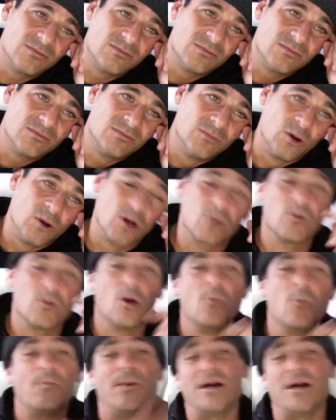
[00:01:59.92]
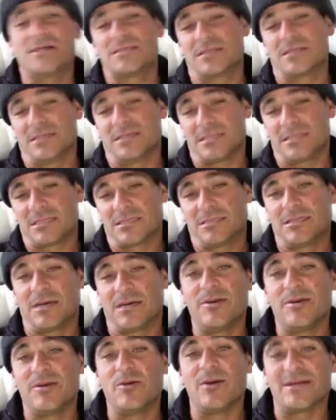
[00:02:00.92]
more robustness to
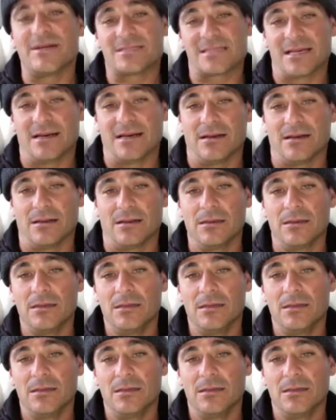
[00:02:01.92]
WSL